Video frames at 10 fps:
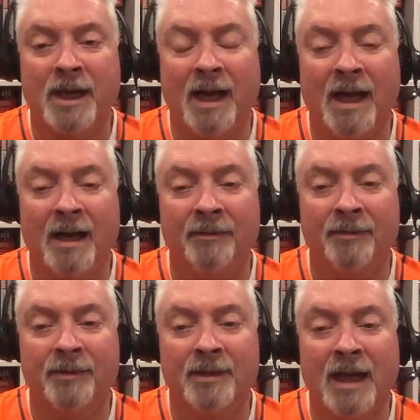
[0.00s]
Uh,
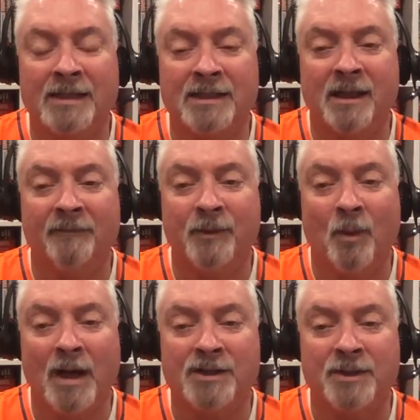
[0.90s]
I still have to
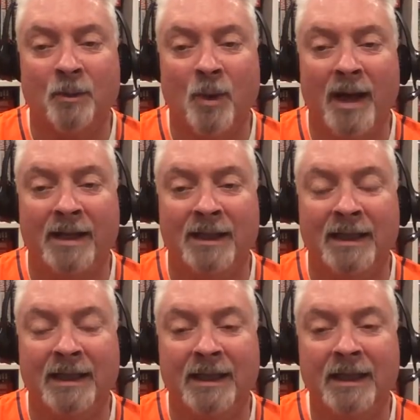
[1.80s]
watch The
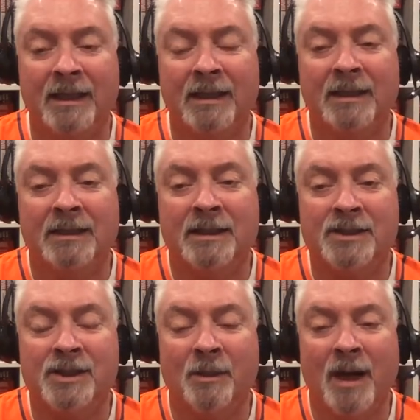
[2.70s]
Wailing that
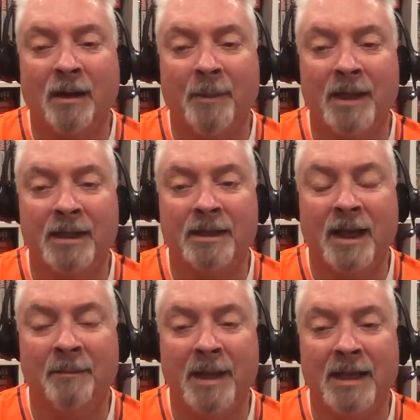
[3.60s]
she recommended.
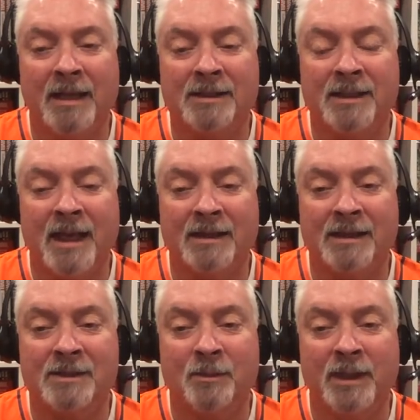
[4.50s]
I may get to that
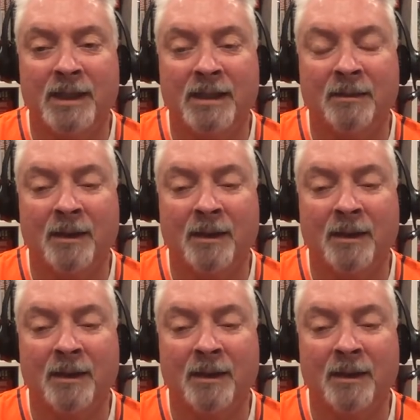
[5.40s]
this week.